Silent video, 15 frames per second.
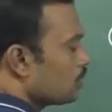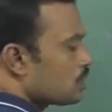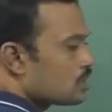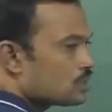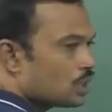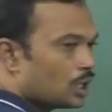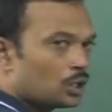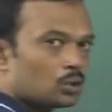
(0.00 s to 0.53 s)

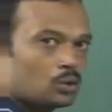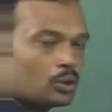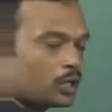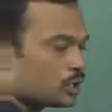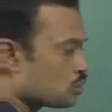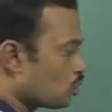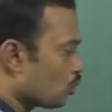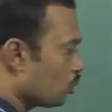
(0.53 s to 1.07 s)

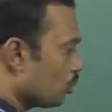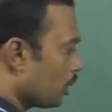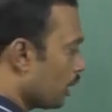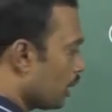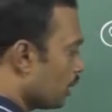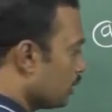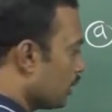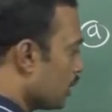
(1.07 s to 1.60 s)
cyclohexanone,
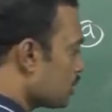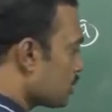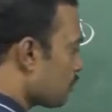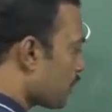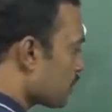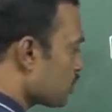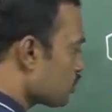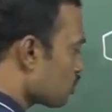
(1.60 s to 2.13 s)
and there is a
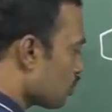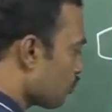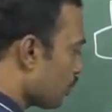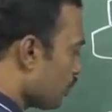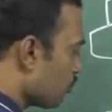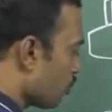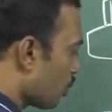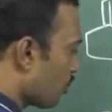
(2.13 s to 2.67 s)
presence of a
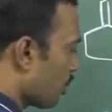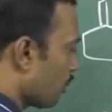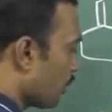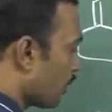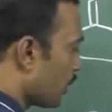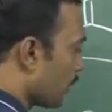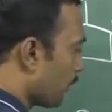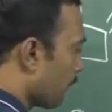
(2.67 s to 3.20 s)
4-membered
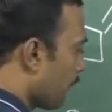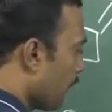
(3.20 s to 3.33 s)
ring.